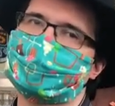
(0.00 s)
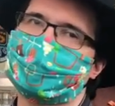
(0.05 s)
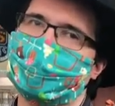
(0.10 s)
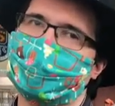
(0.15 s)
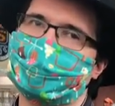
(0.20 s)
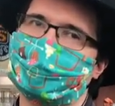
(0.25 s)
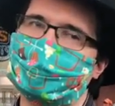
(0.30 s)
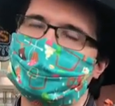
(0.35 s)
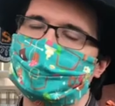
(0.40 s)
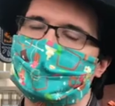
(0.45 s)

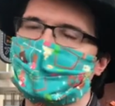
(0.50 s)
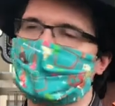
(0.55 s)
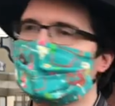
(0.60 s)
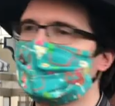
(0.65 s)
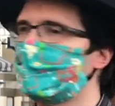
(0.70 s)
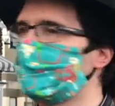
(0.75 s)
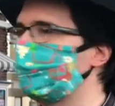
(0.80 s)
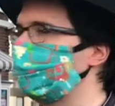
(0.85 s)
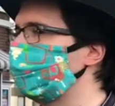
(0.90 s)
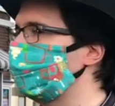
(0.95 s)
channel,
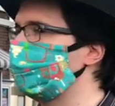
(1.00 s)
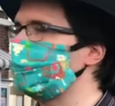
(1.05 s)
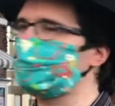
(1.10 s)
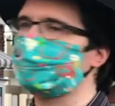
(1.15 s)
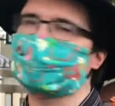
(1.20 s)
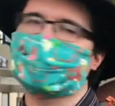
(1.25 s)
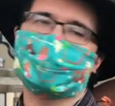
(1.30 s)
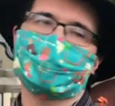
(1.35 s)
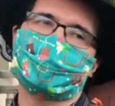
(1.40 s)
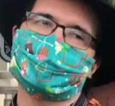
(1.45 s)
because
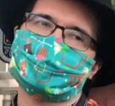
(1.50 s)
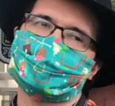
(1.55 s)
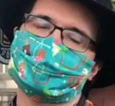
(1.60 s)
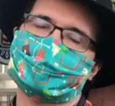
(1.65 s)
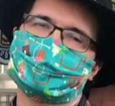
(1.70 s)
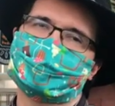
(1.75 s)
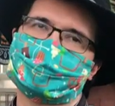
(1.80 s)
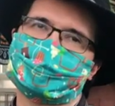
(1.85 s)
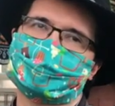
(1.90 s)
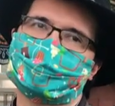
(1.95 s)
we always
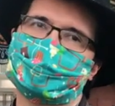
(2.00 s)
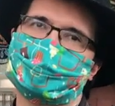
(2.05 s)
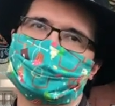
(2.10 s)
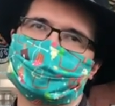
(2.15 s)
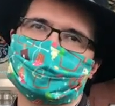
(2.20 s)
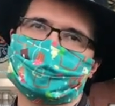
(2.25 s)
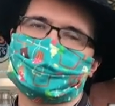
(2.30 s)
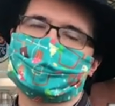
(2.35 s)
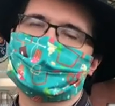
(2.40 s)
need your support.